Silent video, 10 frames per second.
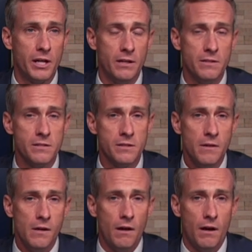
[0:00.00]

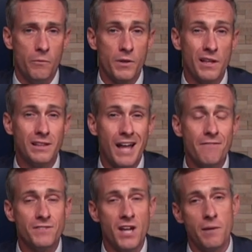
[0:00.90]
Americans uh, with a
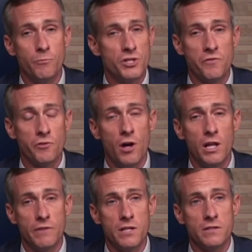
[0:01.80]
lifetime risk for
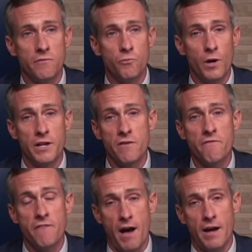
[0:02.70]
all of us of 1
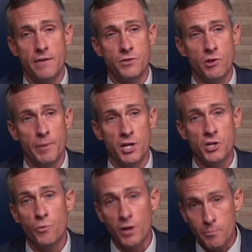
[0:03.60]
in 5, so
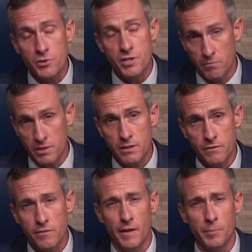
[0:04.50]
about a 20%
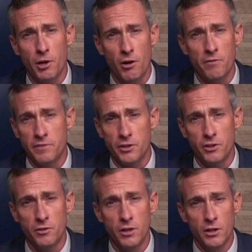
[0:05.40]
risk of developing heart
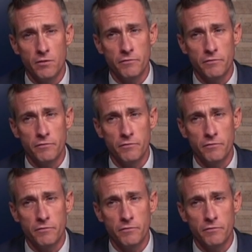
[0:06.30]
failure